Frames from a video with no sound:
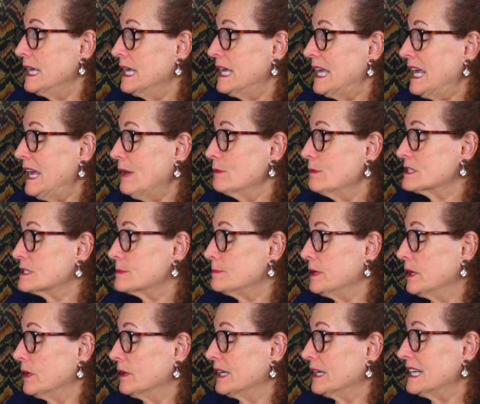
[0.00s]
He was
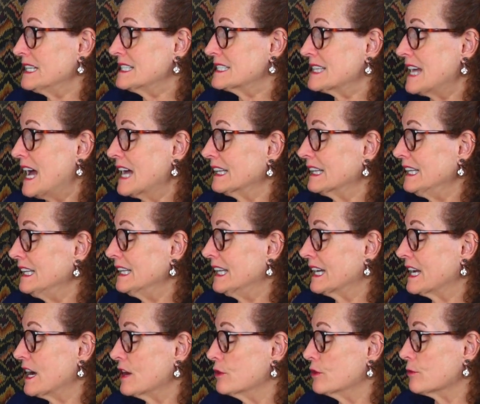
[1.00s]
built exactly
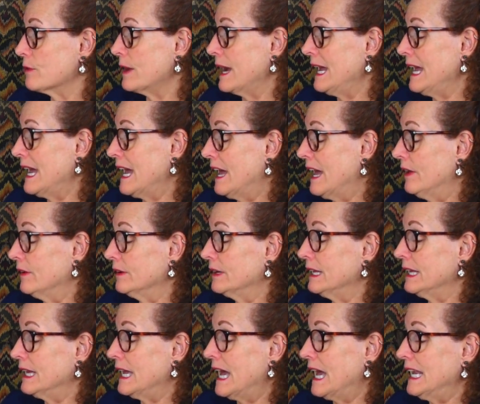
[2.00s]
like a greyhound,
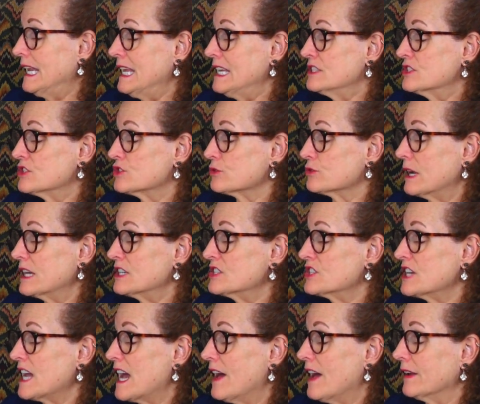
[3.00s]
and he
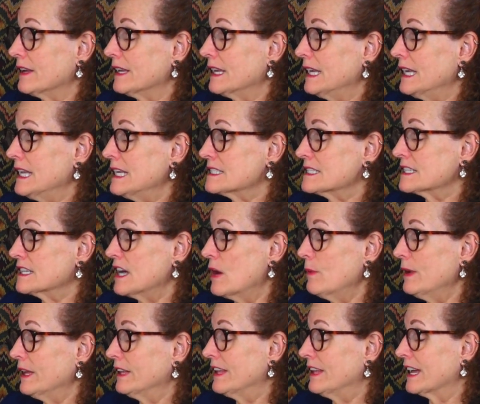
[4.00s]
stretched out in his
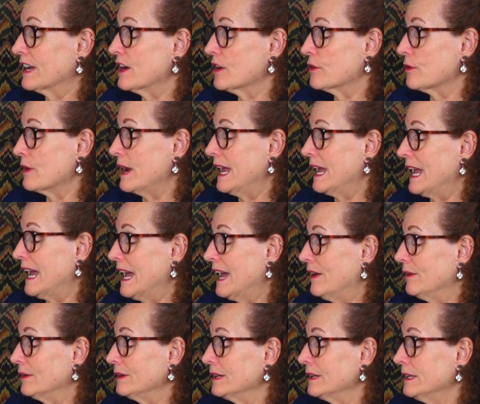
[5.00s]
going like a
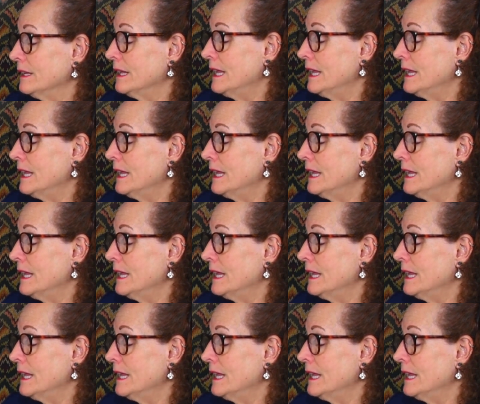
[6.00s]
greyhound.